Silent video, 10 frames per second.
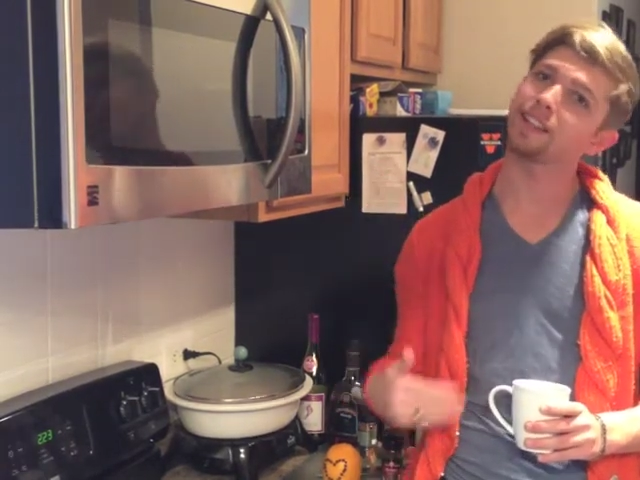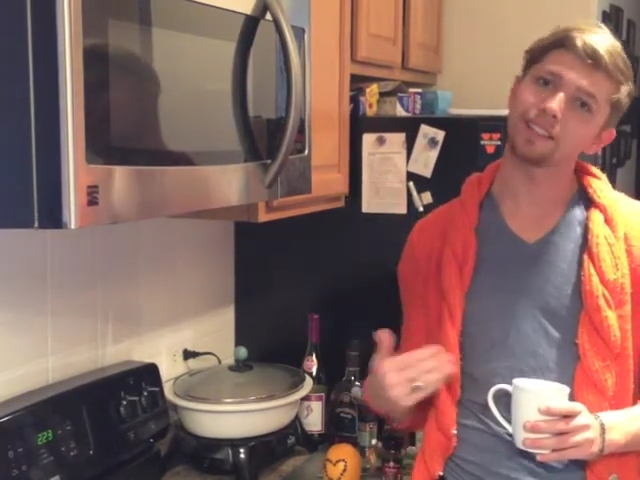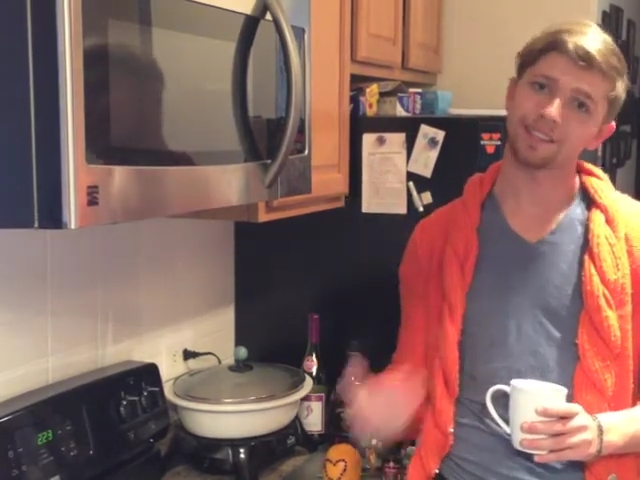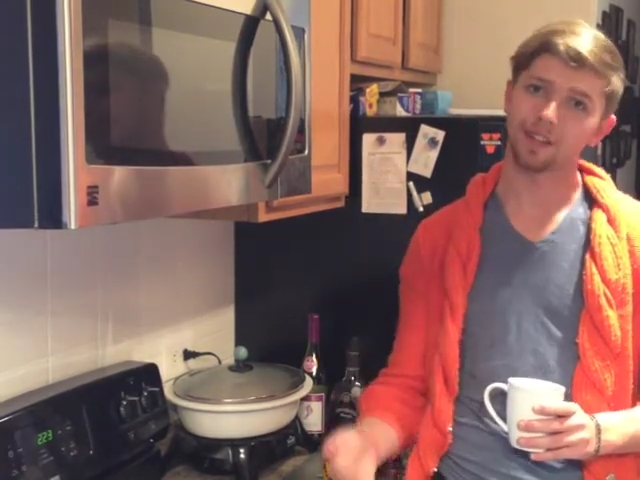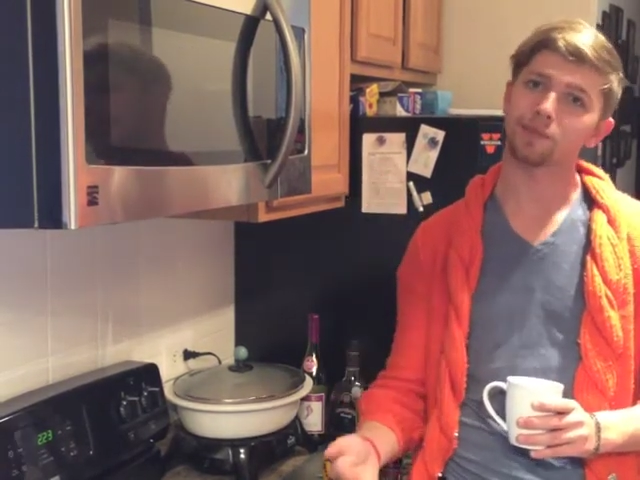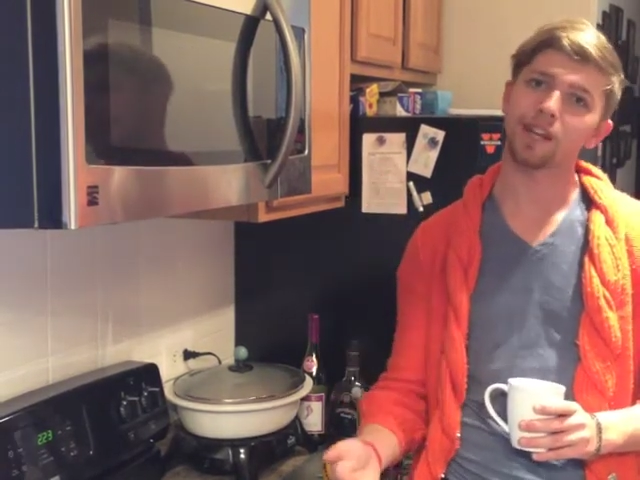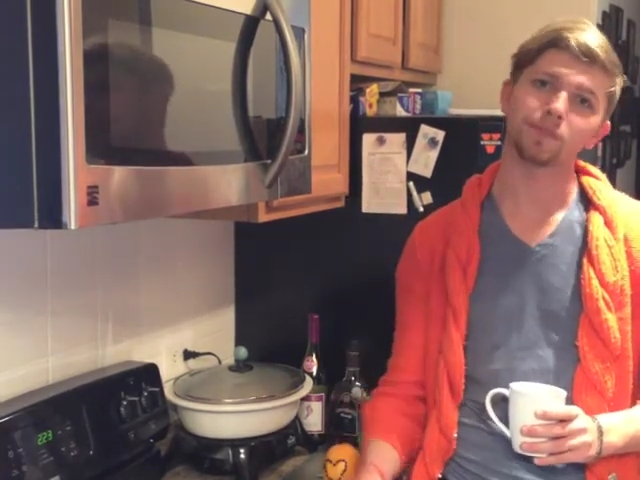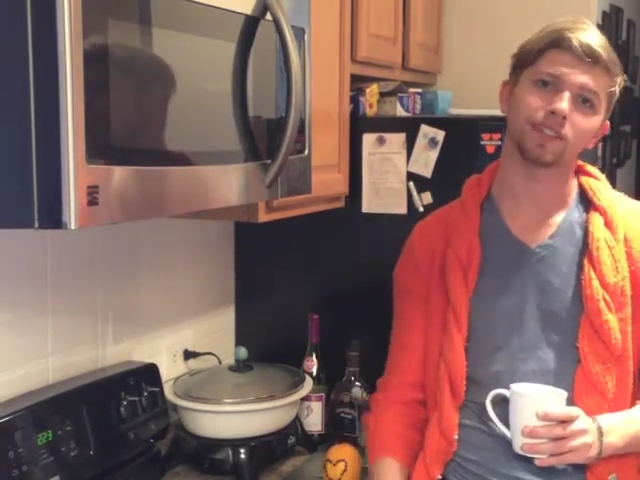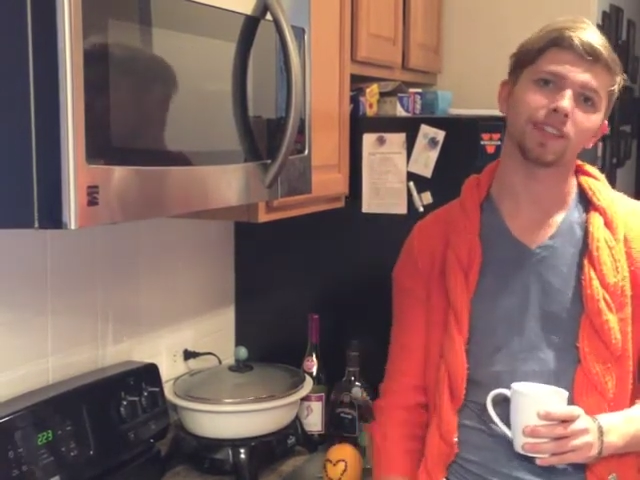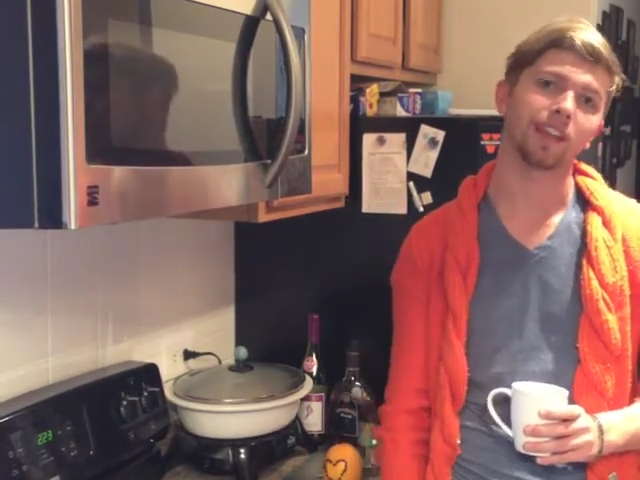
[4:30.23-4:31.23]

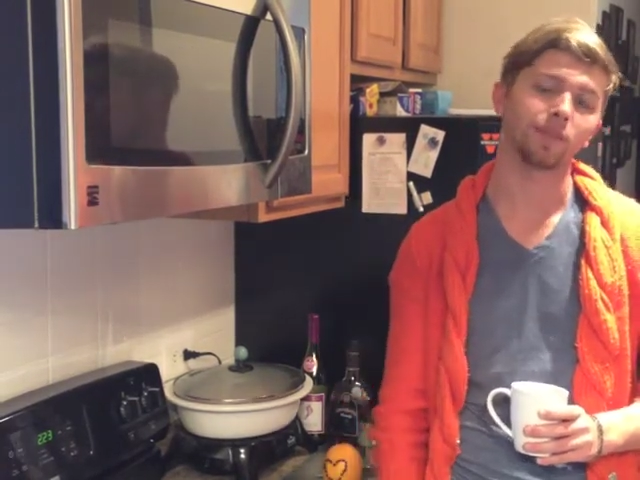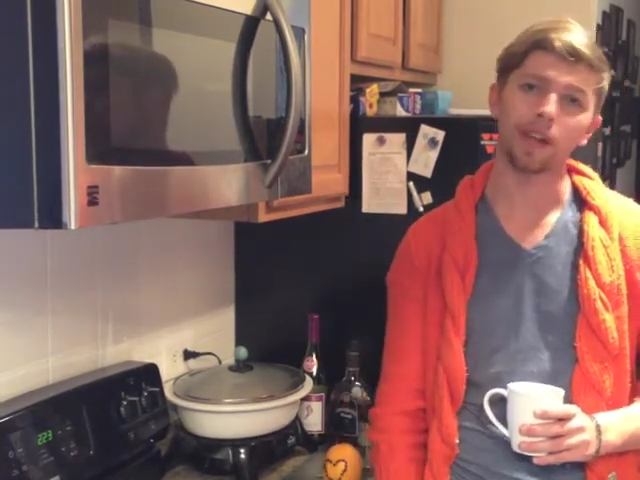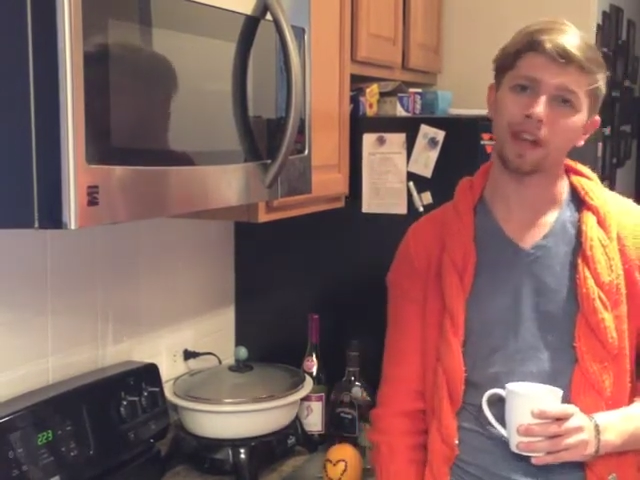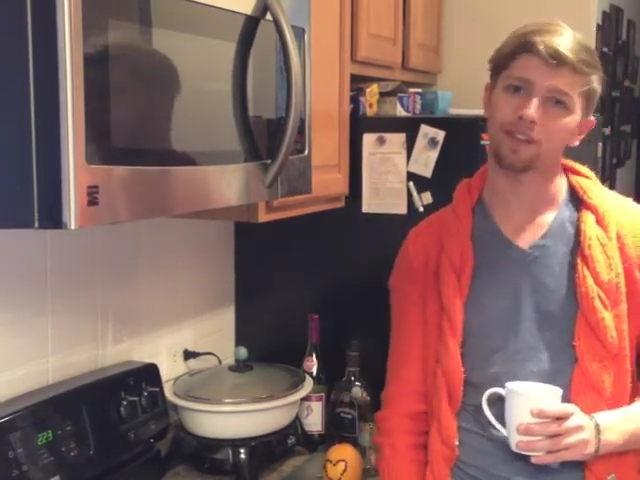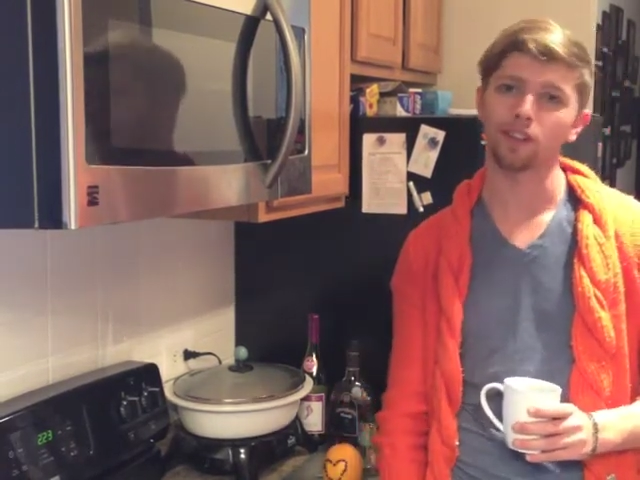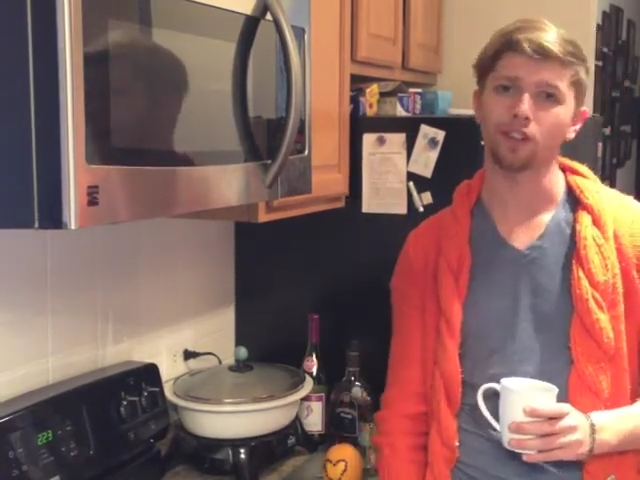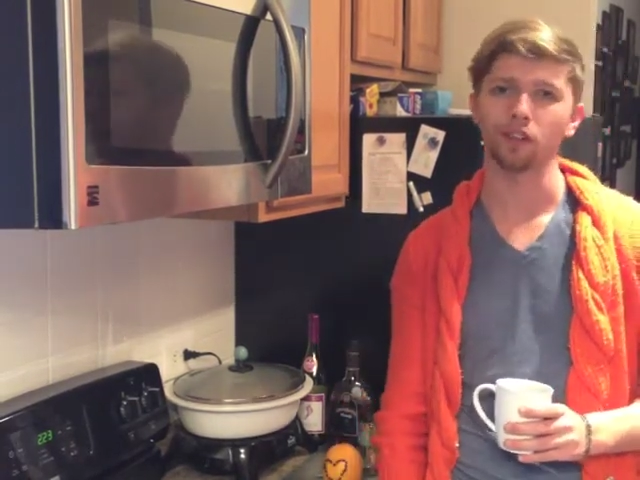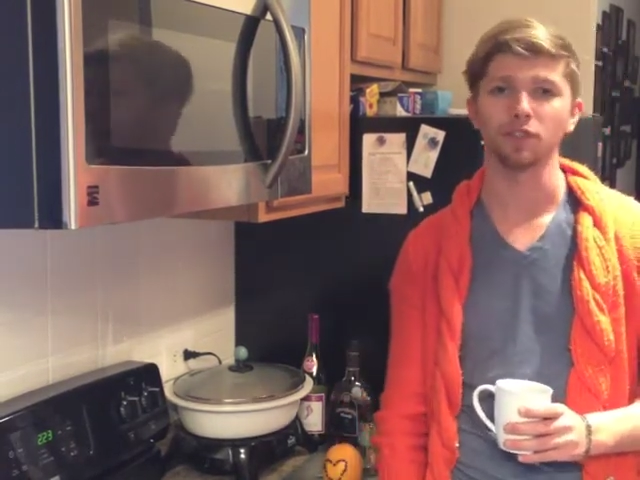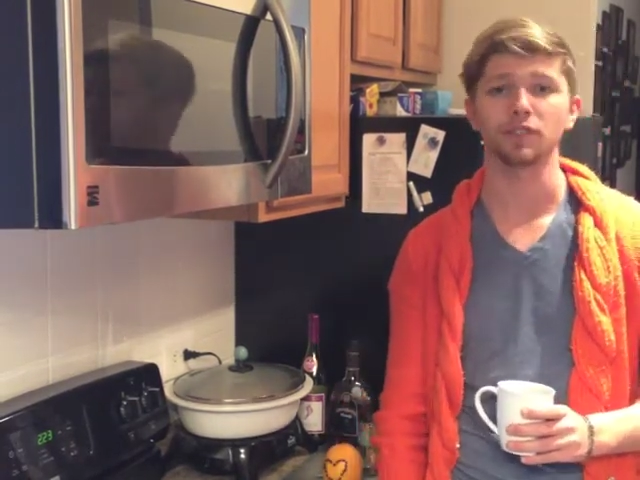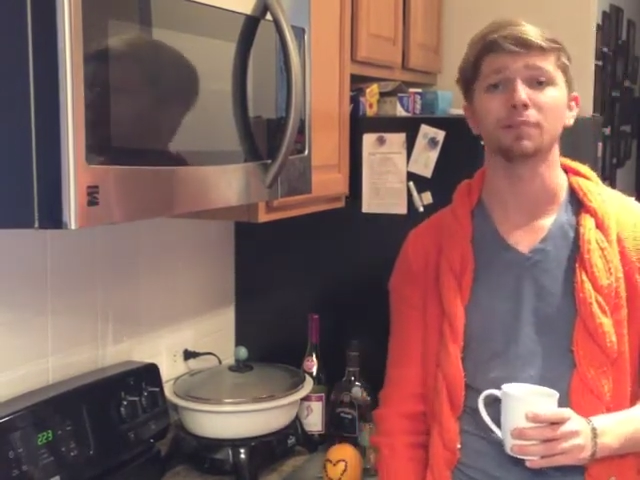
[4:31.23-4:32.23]
sometimes in life we have our lows,